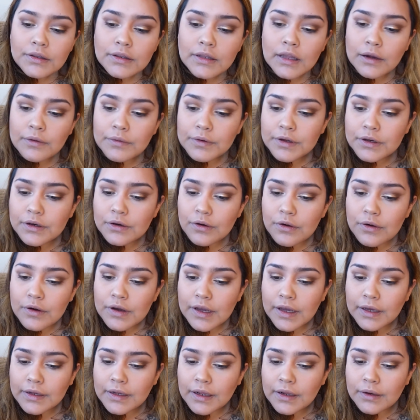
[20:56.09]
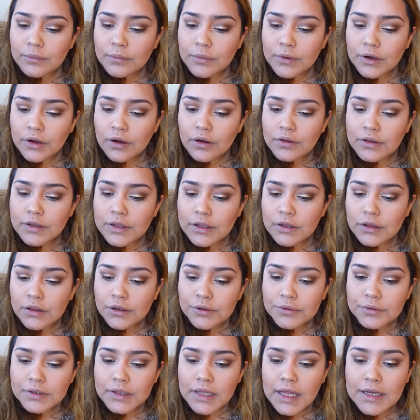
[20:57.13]
Now we're gonna go ahead and work on the
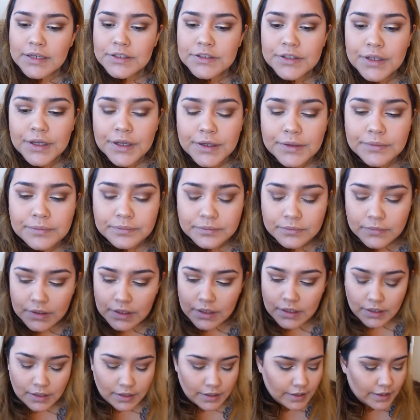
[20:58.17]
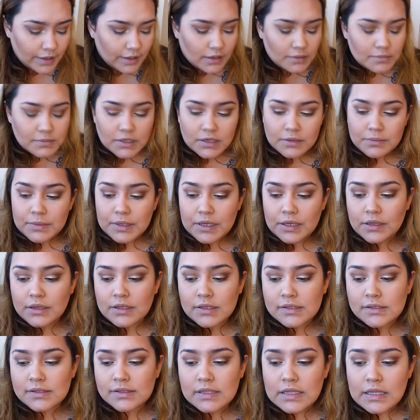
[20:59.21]
lower lash line, and I'm gonna make
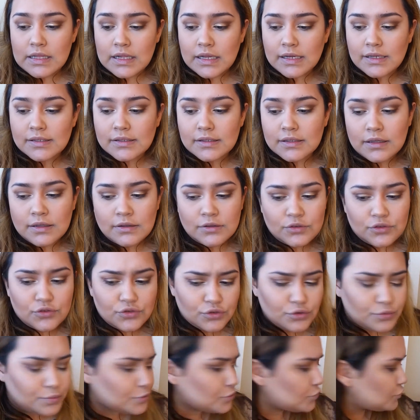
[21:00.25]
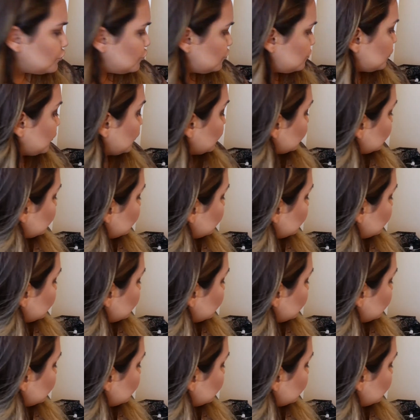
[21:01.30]
this nice and super, super